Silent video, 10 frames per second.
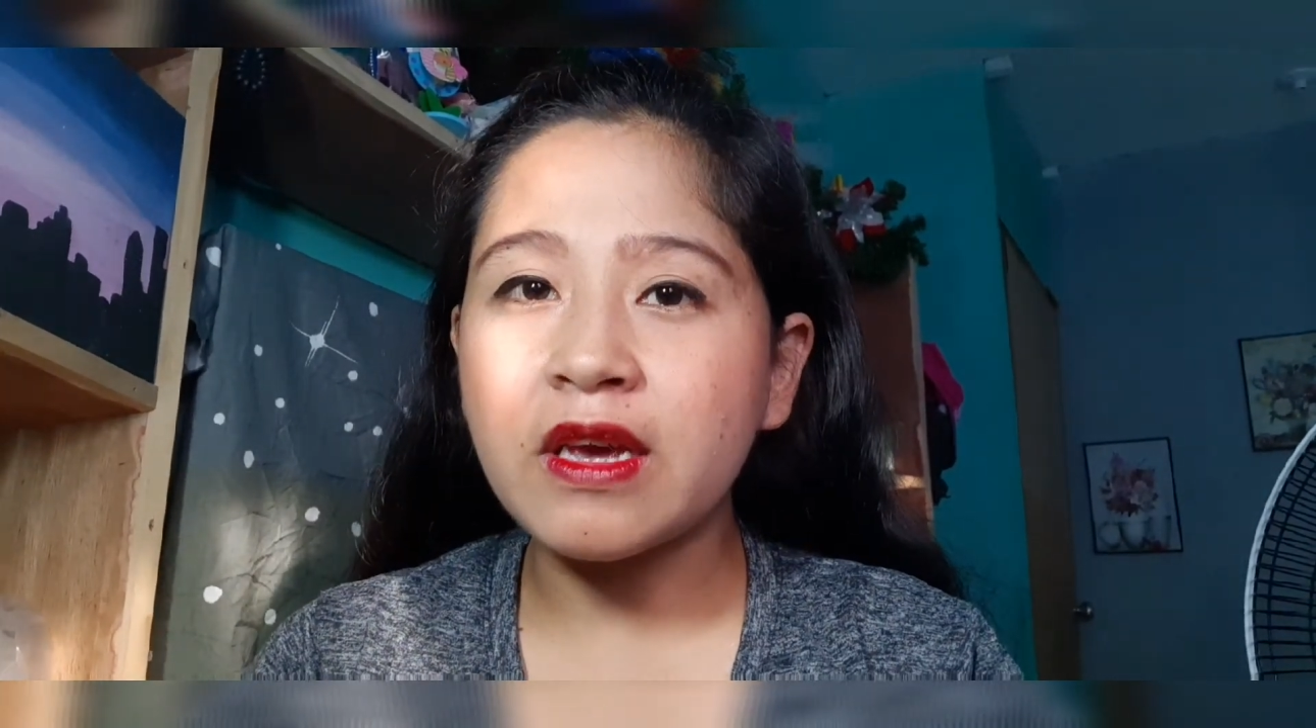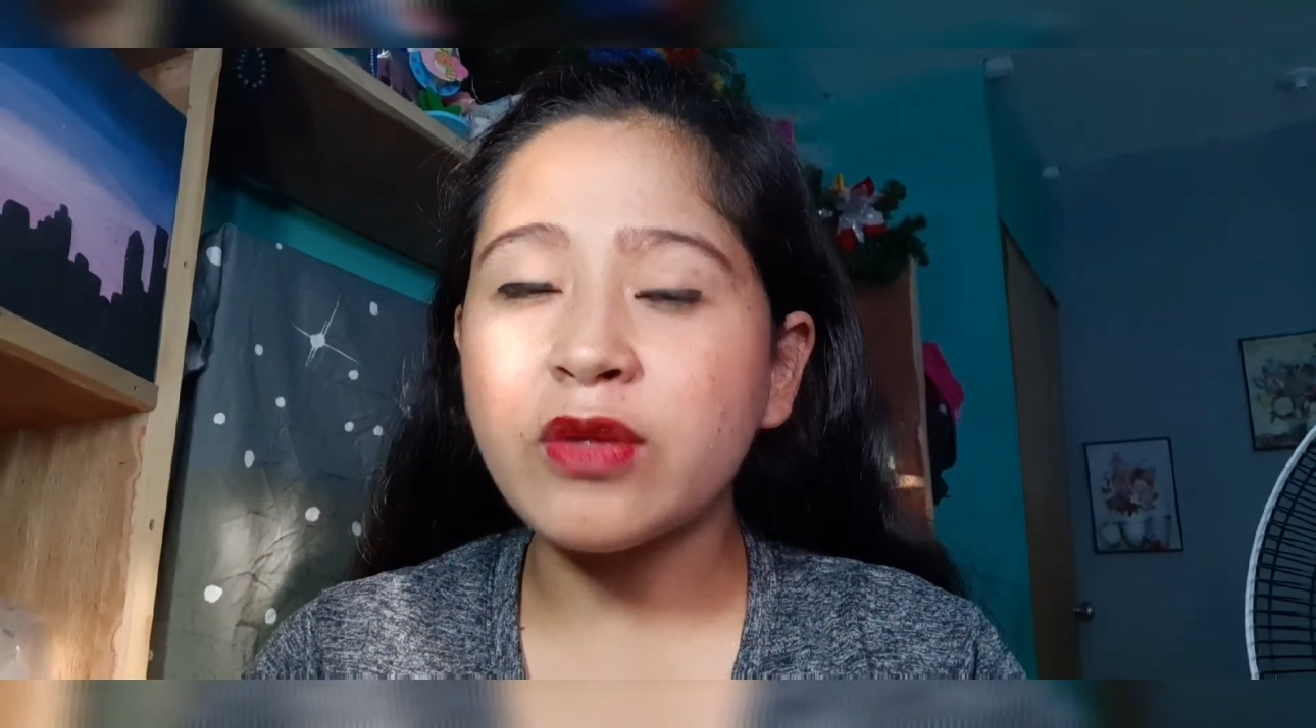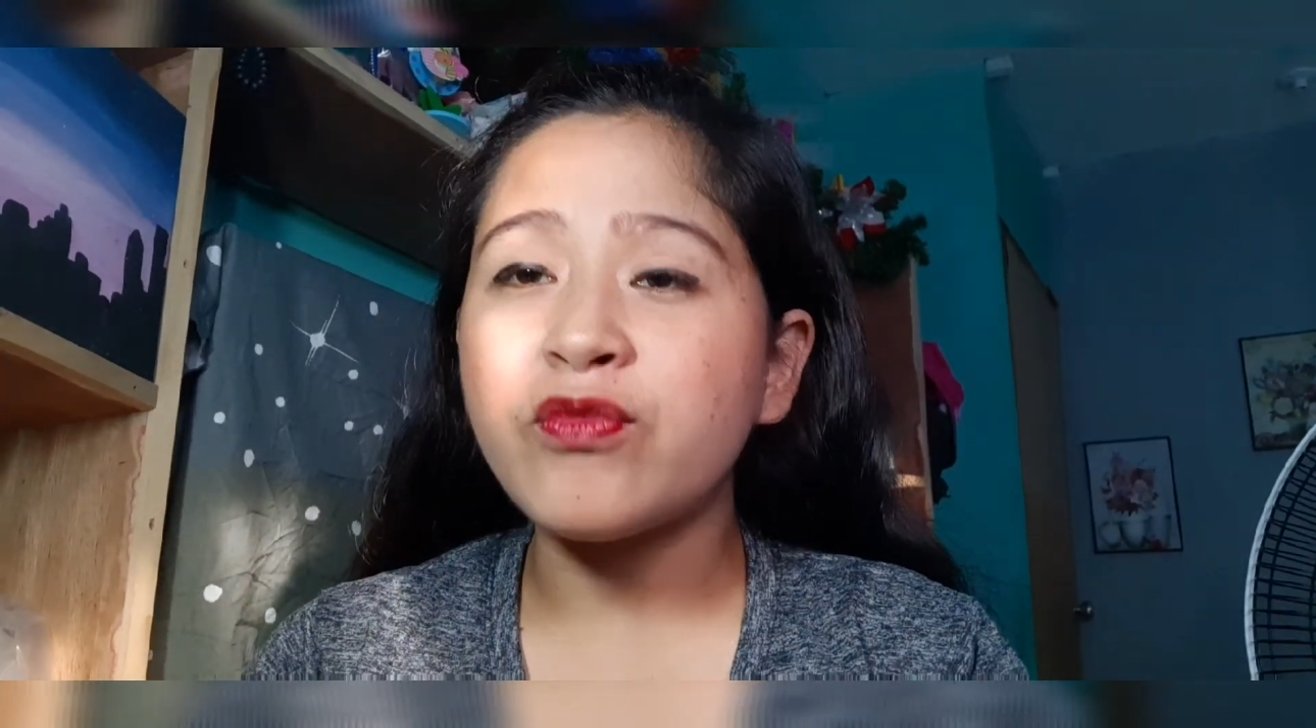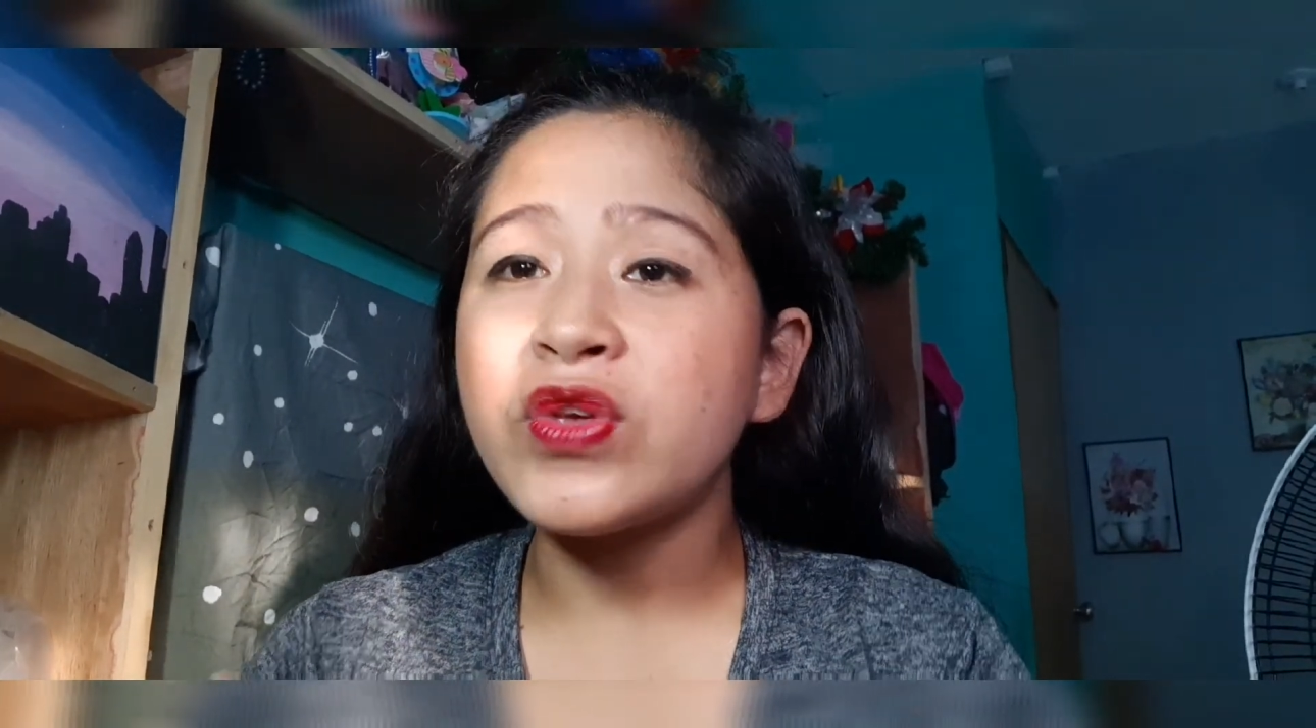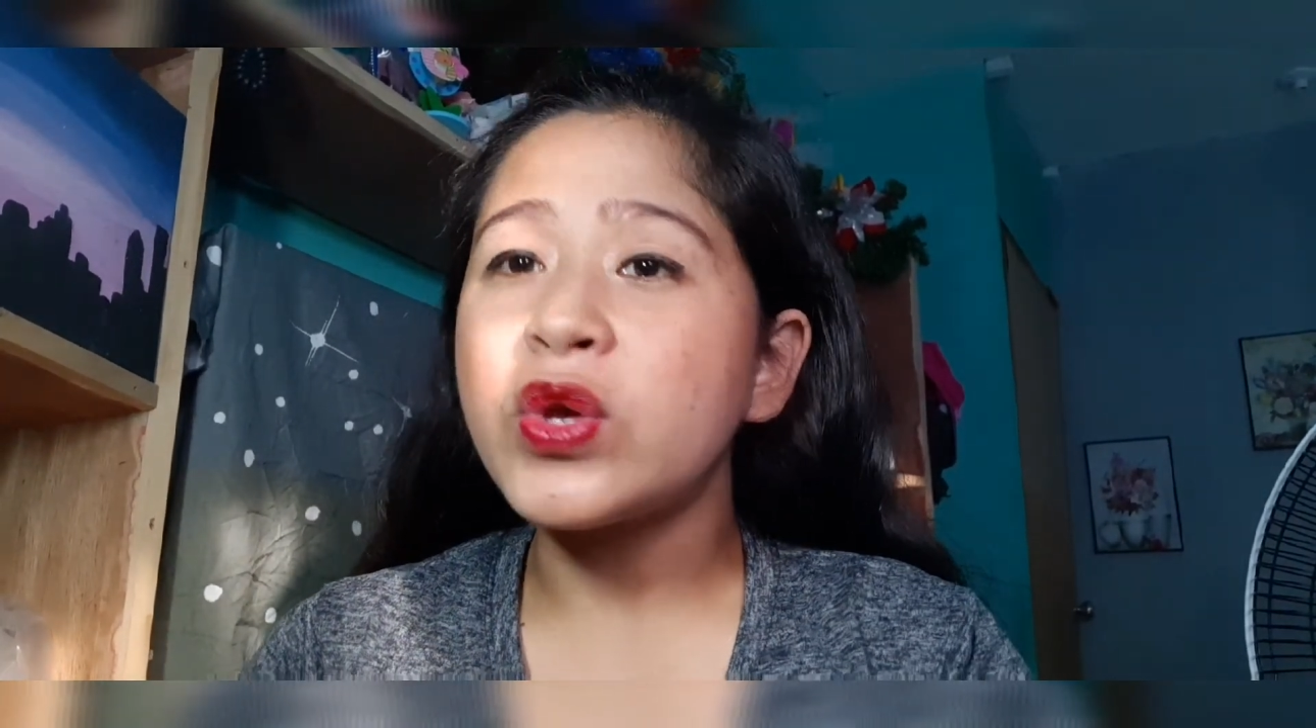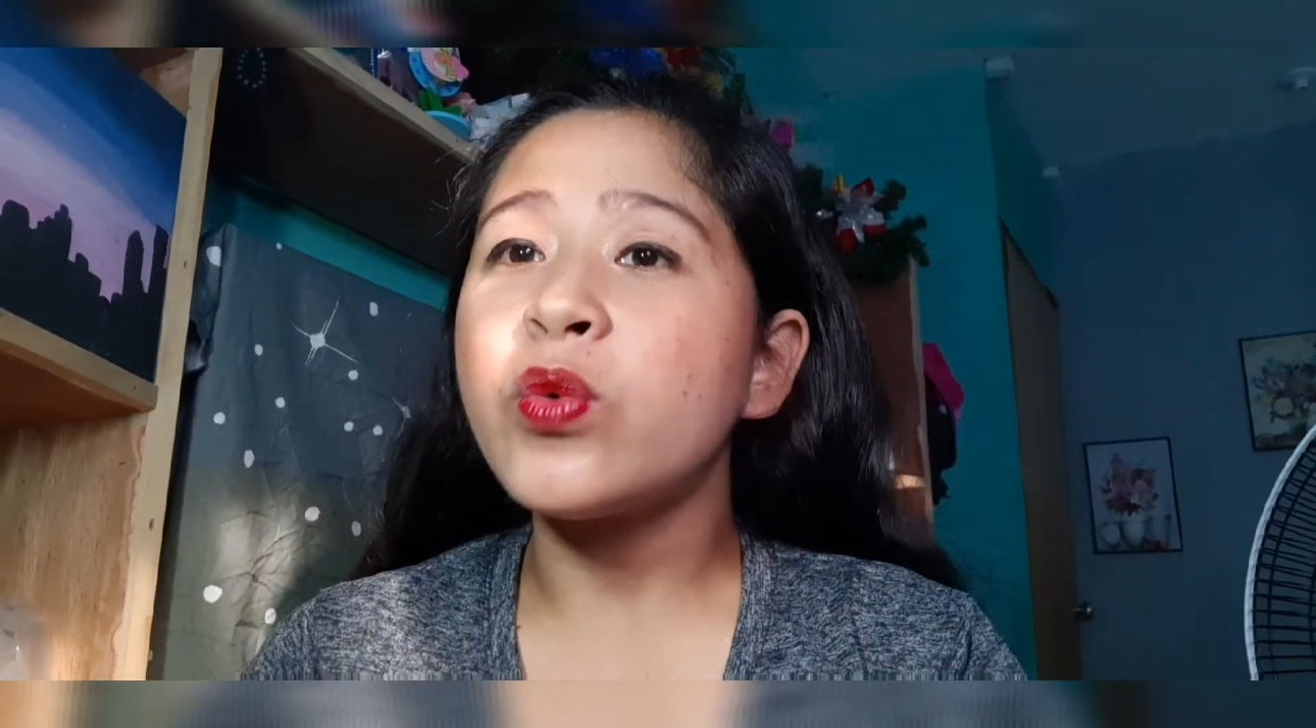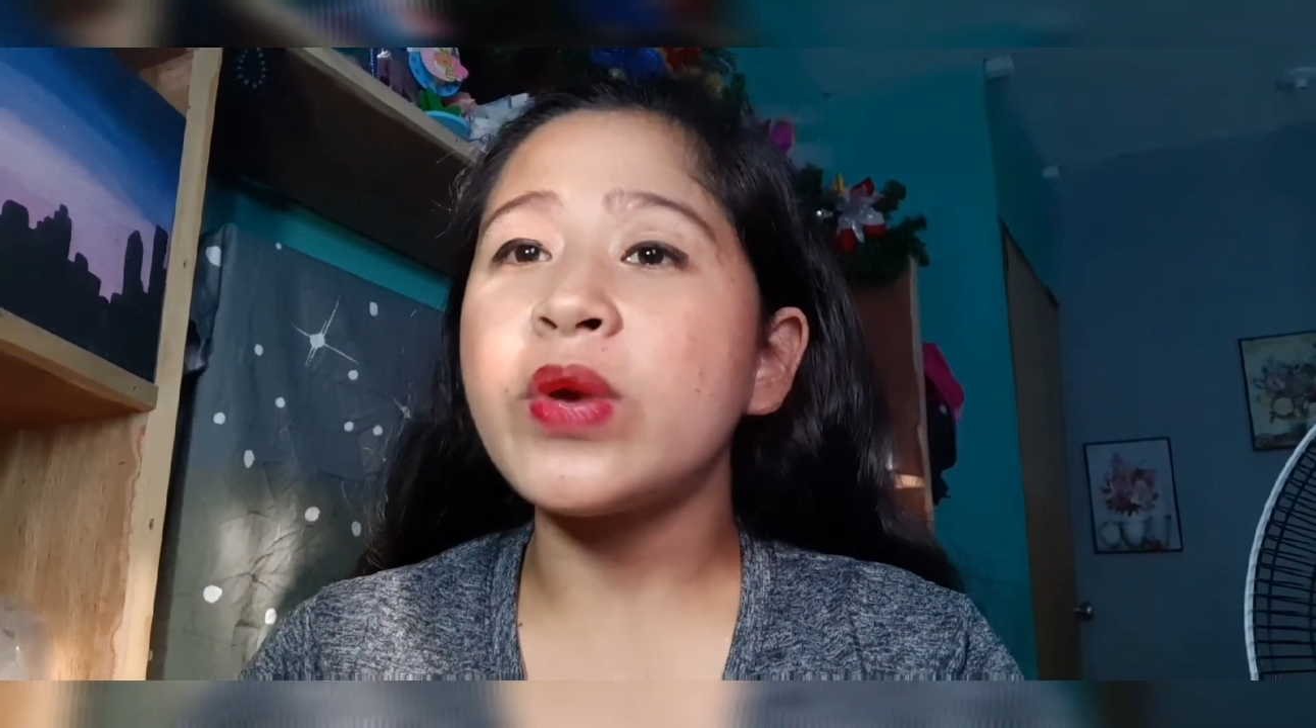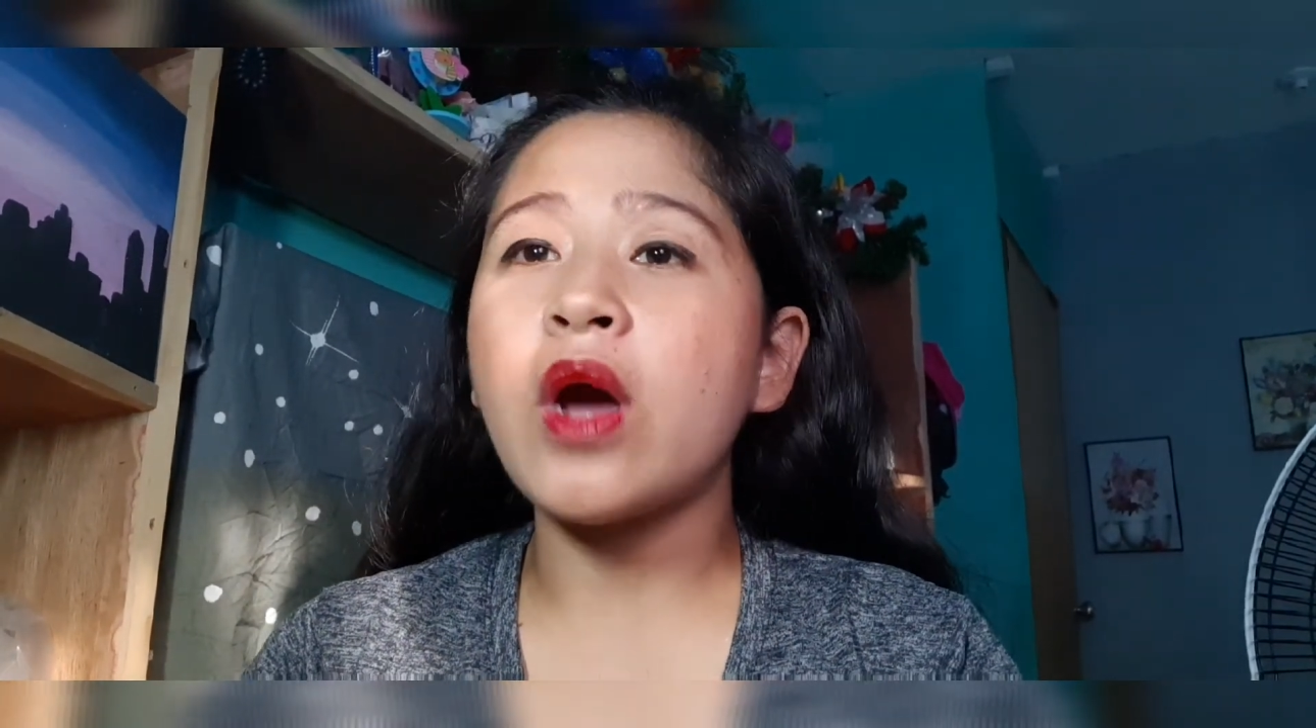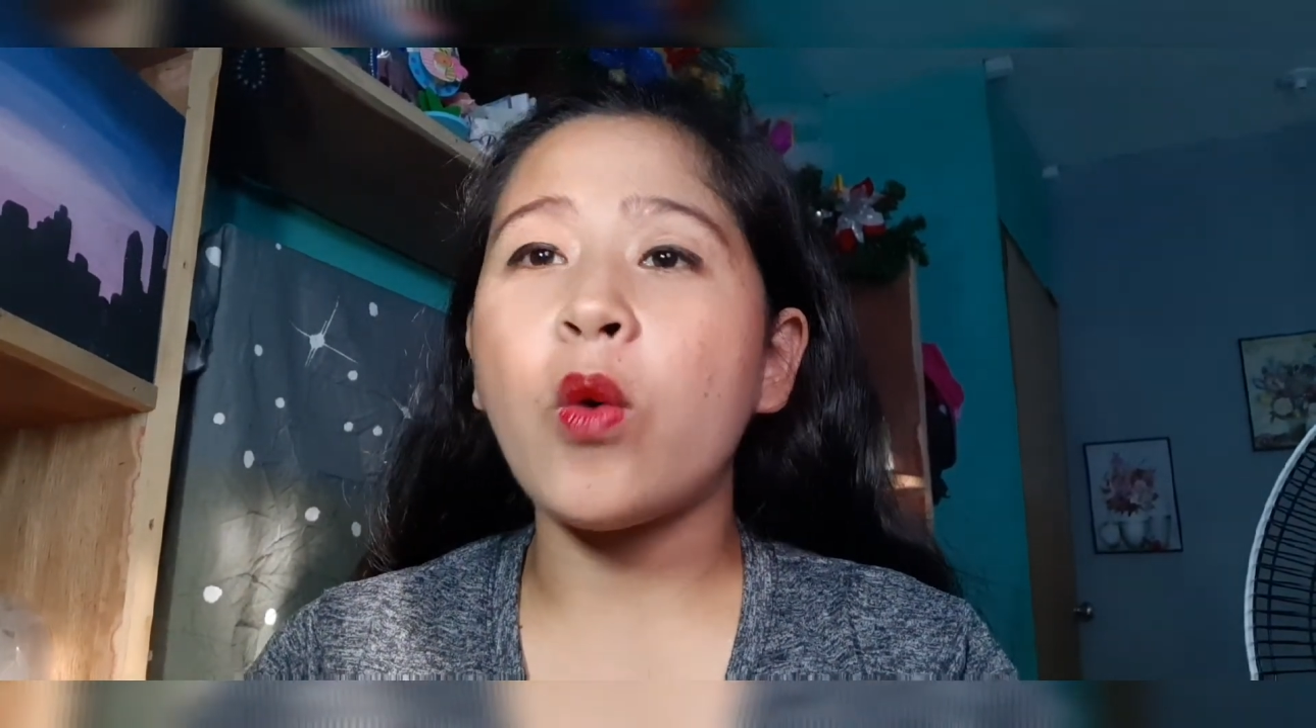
in viewing